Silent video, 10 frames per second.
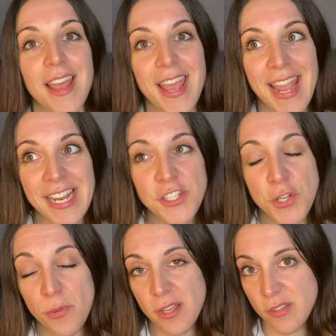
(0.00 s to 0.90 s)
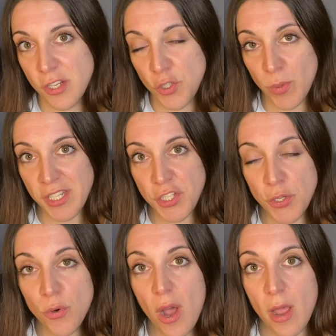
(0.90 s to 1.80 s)
in
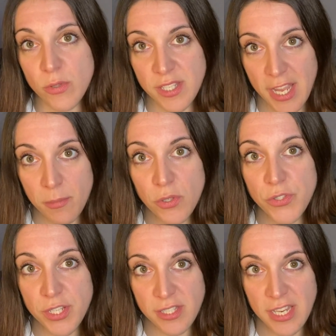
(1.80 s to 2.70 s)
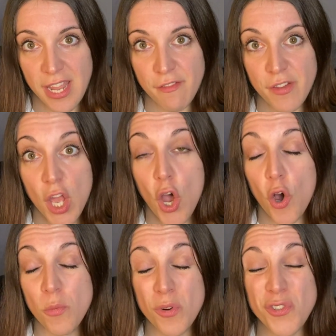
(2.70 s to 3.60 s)
2022, I was able to save
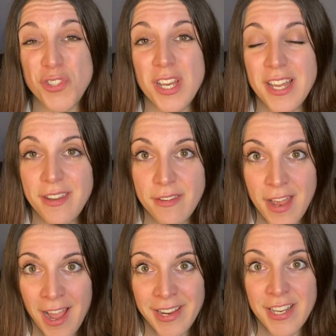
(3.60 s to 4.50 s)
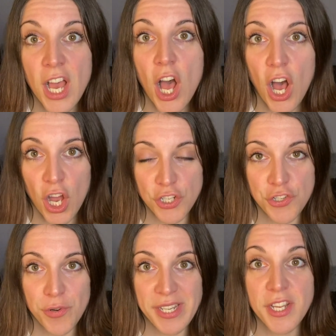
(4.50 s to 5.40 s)
almost
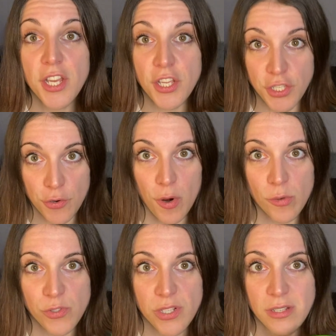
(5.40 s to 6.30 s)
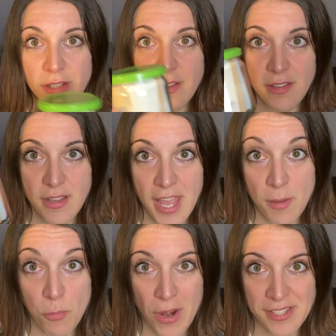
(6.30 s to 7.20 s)
900 euros.
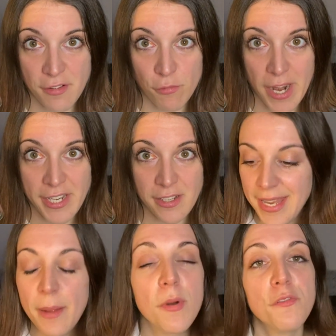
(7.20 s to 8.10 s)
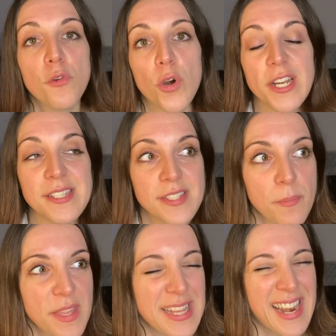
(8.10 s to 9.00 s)
Impressive, right? Number 4 is
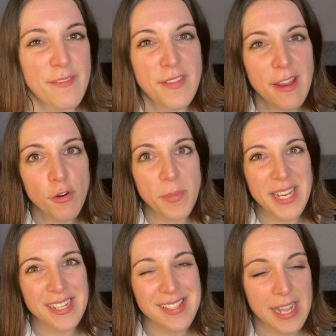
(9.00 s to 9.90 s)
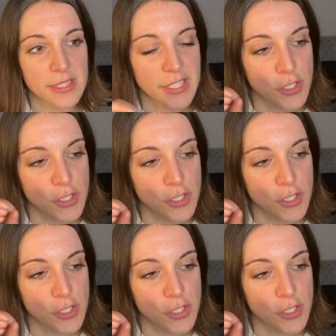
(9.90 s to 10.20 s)
something that I've never been exactly